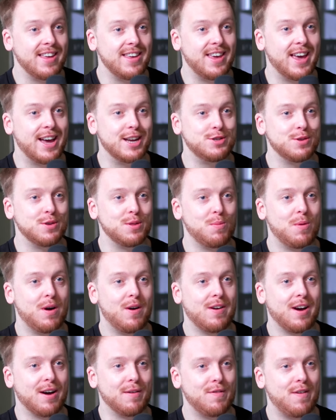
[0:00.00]
Yeah, during the
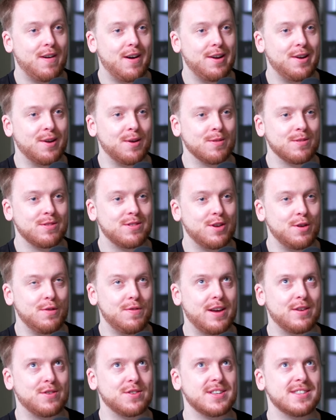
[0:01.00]
World Cup final,
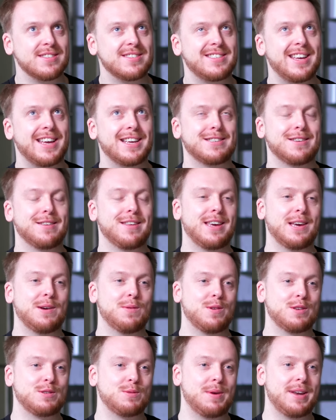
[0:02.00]
2006, I think it
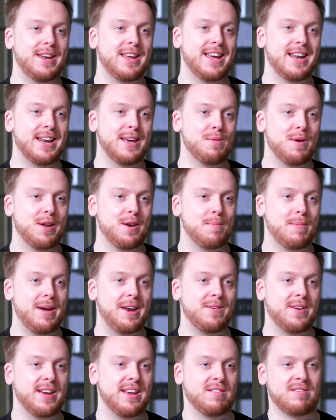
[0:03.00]
was, when Italy won on
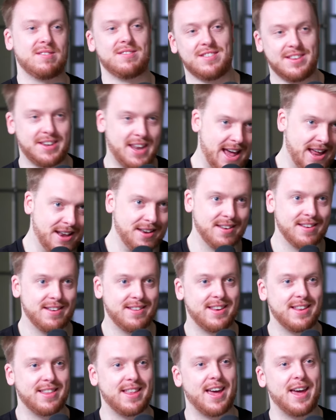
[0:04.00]
penalties and Zidane
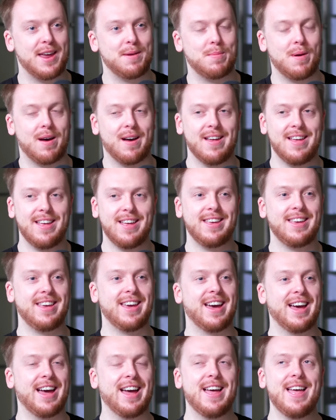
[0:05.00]
did that oh, Yeah, yeah.
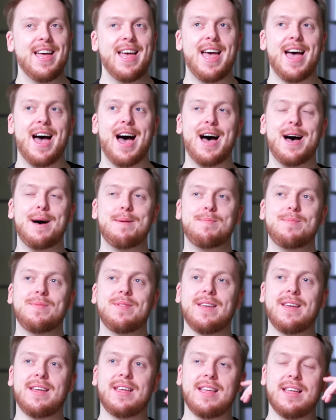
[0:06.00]
Yeah. Yeah. Um,
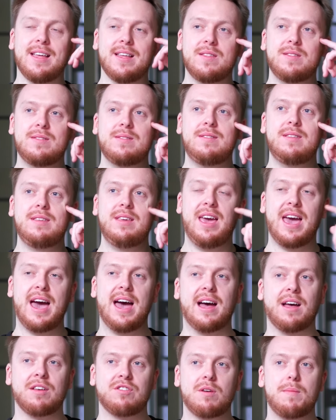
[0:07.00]

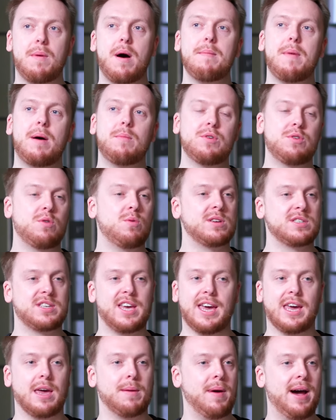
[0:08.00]
yeah. So my mum would always
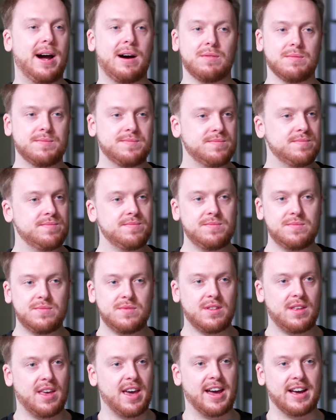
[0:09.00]
kick him out.
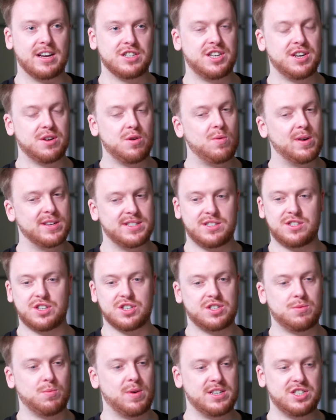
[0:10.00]
Yeah. She'd always
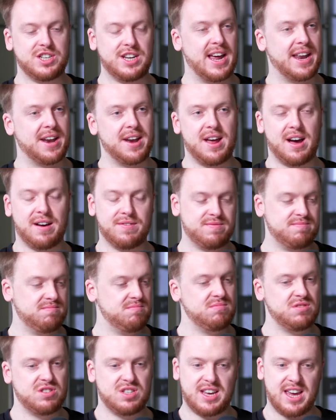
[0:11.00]
just, when she'd had enough,
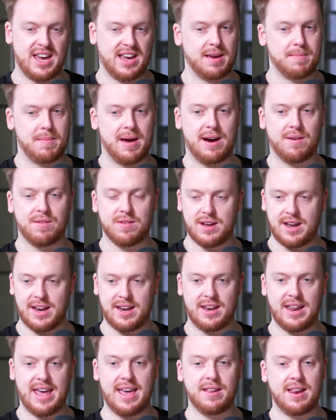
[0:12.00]
she'd kick him out.
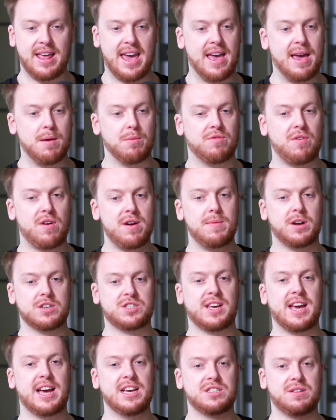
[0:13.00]
And it, it was very much
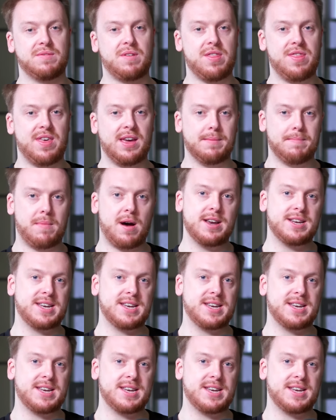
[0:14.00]
a case of, I think my